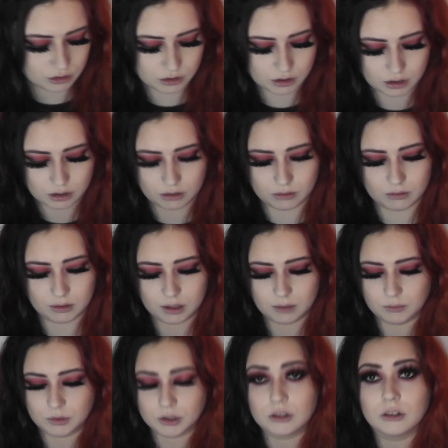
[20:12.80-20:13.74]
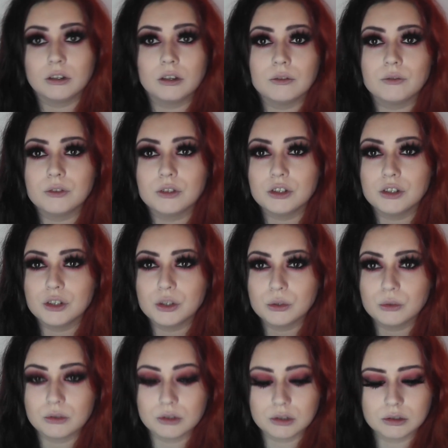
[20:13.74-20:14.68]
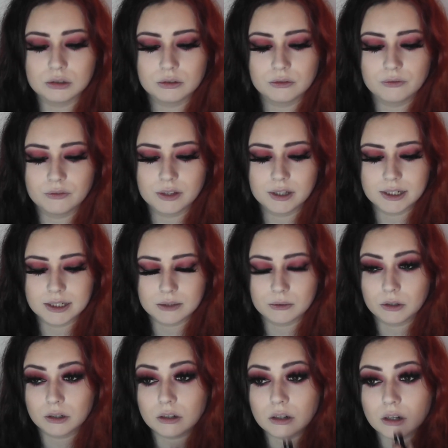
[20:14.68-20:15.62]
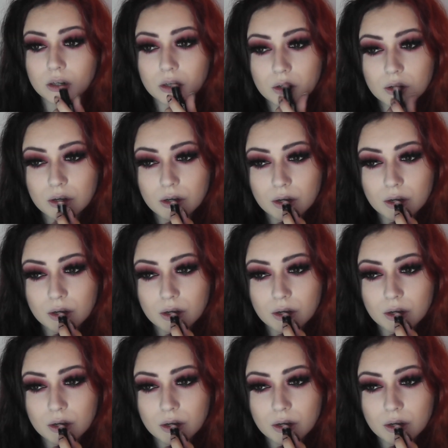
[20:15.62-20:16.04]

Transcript: So I'm just going to go for a nude for this one.